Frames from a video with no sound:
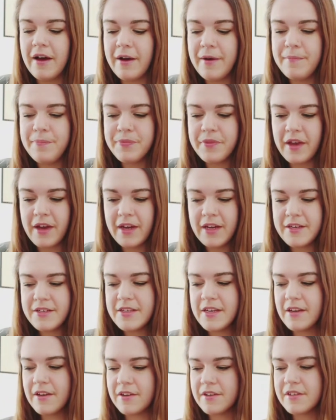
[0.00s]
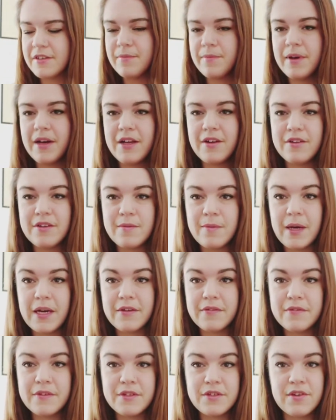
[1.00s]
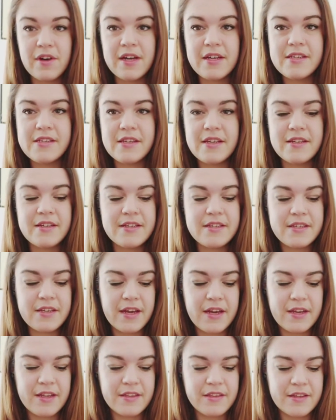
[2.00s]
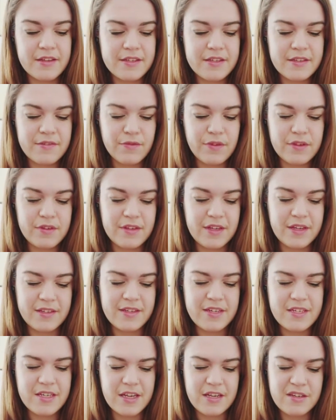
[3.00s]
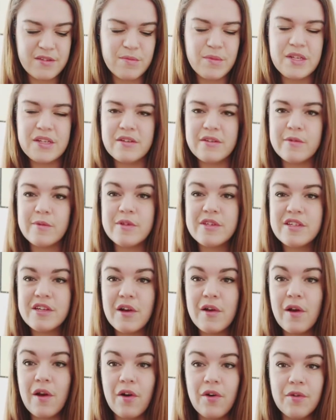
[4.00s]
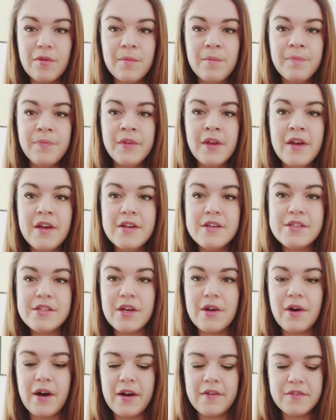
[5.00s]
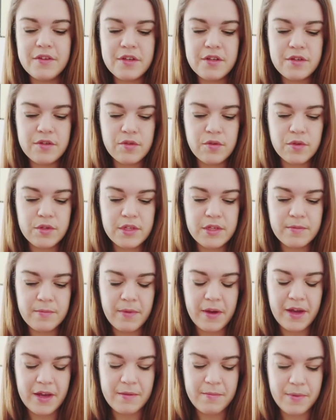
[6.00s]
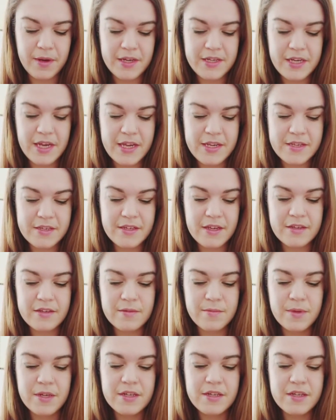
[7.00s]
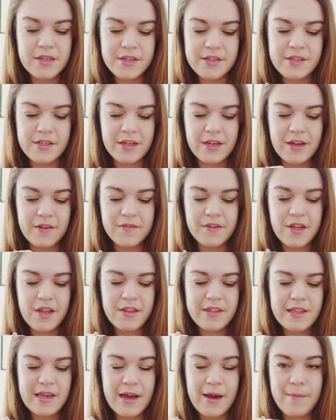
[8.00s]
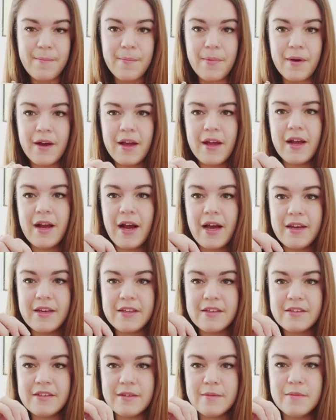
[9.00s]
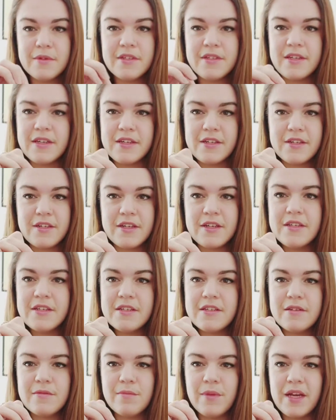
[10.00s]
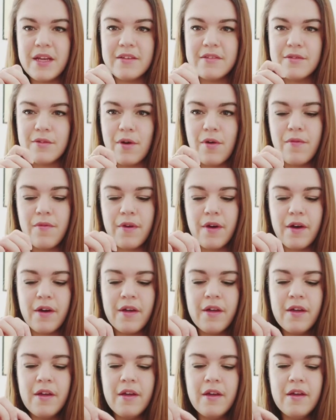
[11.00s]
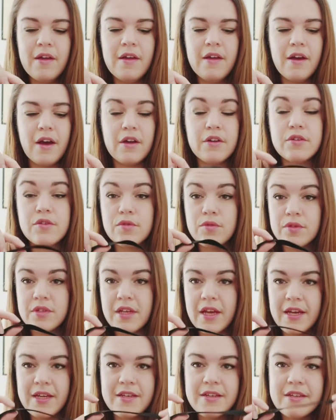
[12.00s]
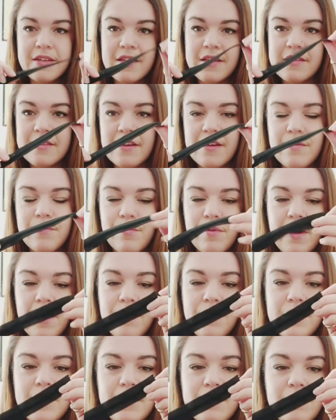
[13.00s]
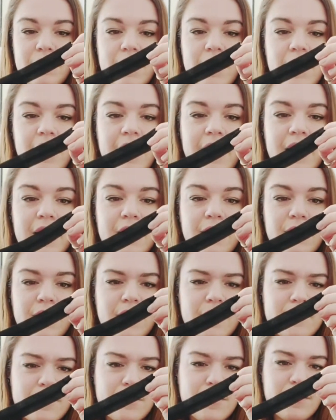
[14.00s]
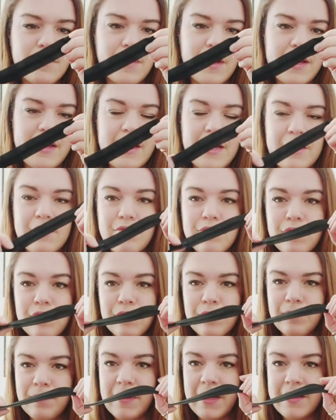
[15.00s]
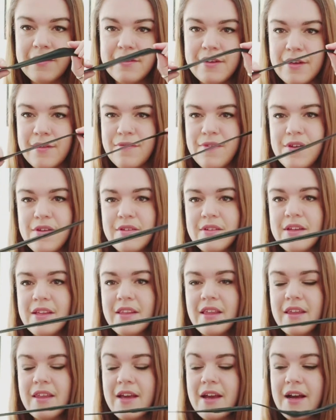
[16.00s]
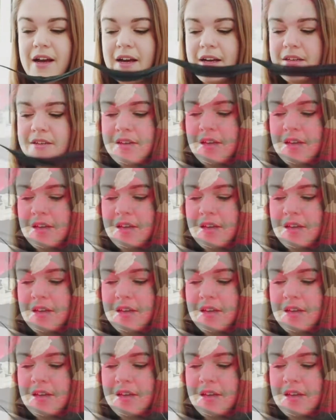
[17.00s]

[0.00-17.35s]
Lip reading: I actually looked at mine on the back of the dress and decided that 60 centimeters was too long. So I've just shortened mine by 10 centimeters, and I've done that by adding some stitches to make sort of a shorter end to the zip rather than relying on the sort of like natural plastic fusing that they add.